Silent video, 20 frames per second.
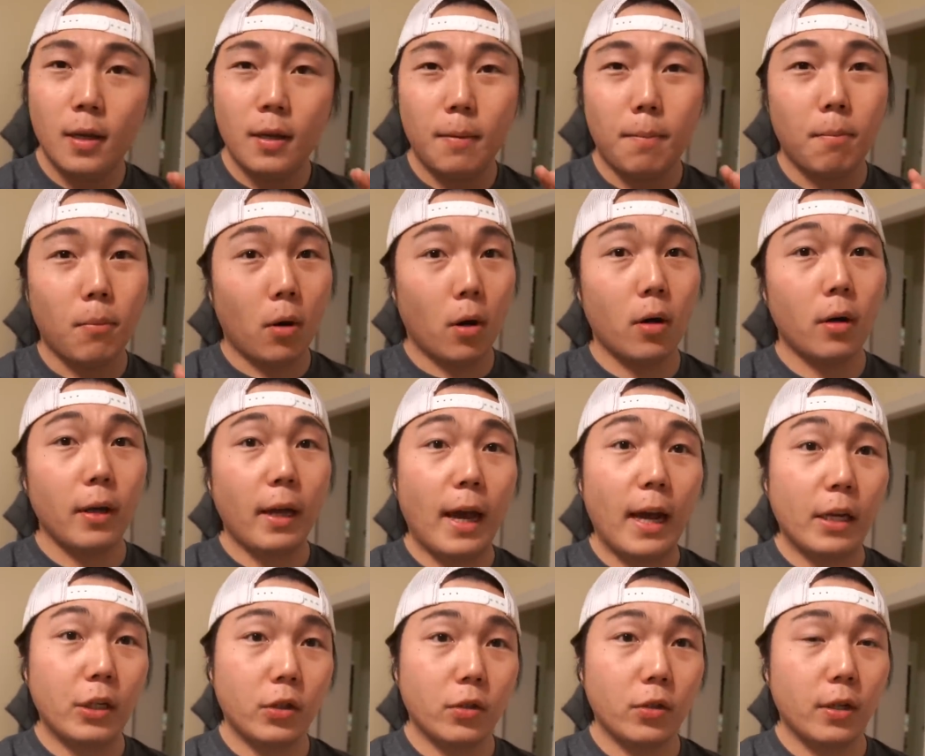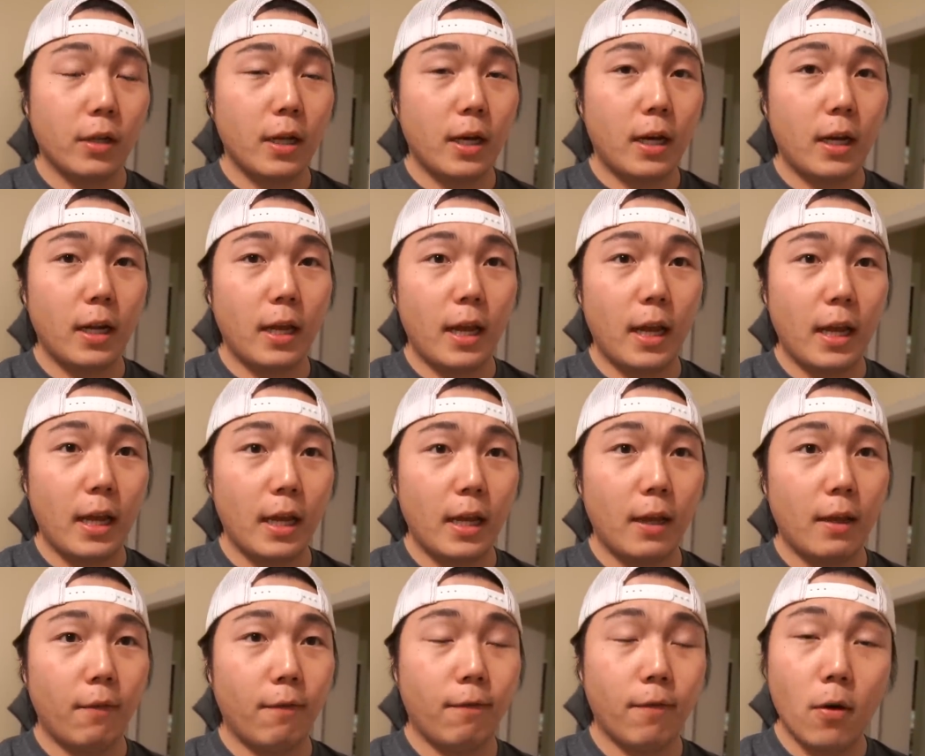Mark actually got
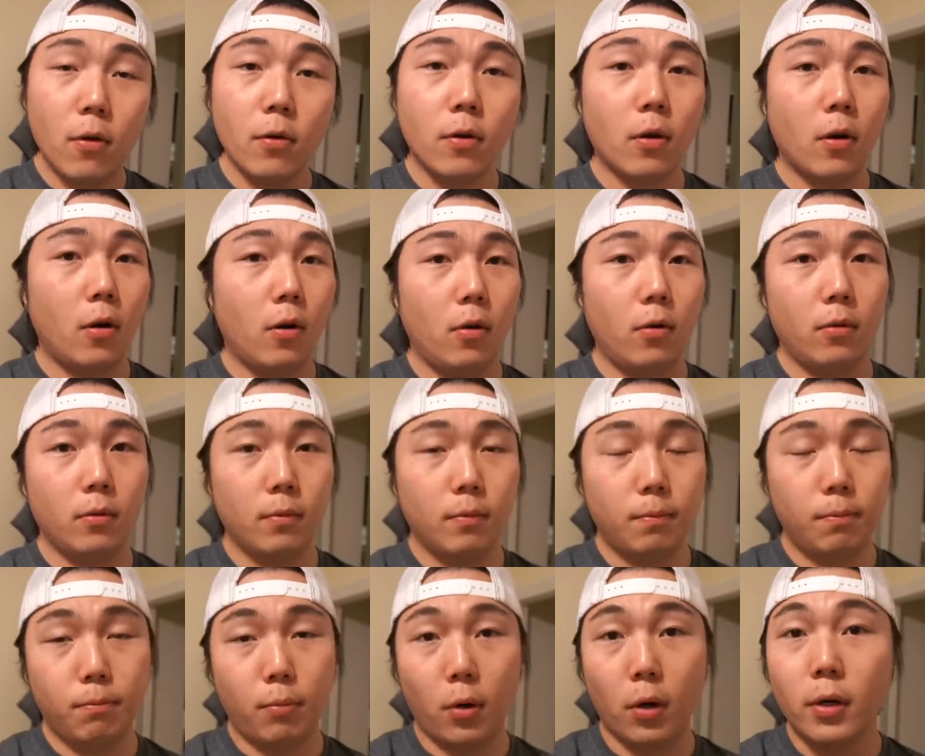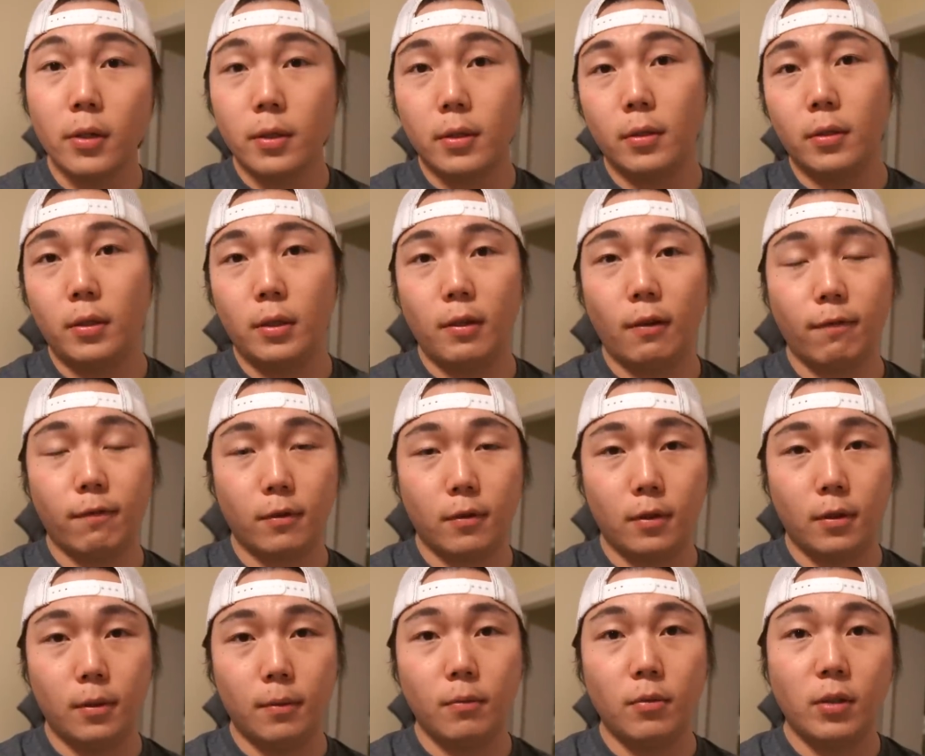a phone call personally
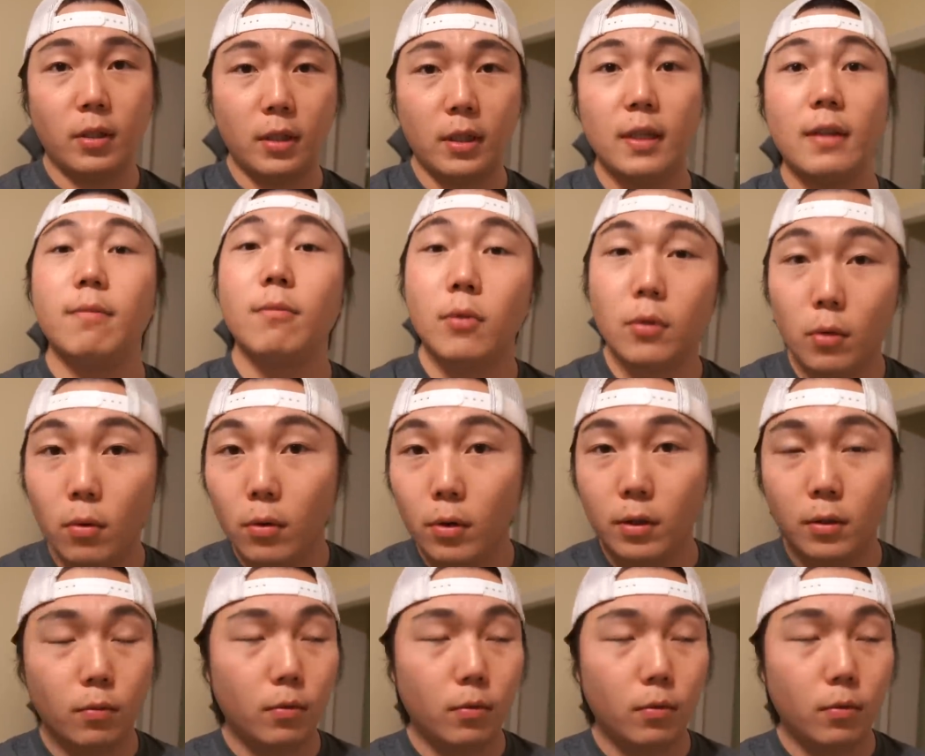from Steve McGaughys,